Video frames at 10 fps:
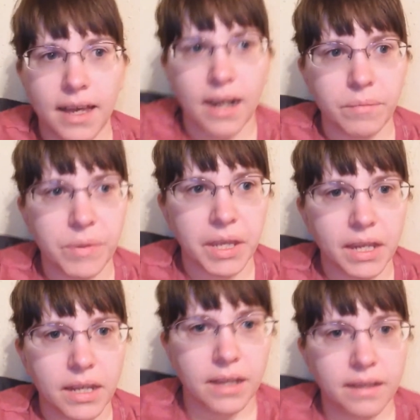And I'm
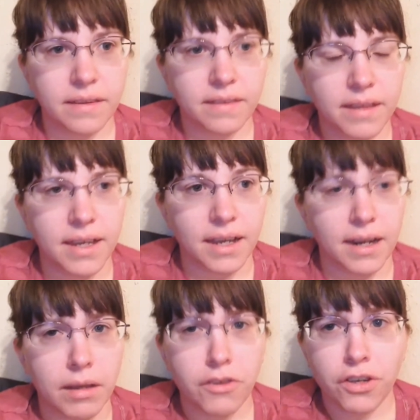taking this,
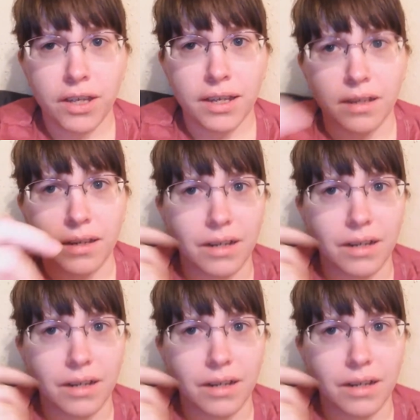and I took it,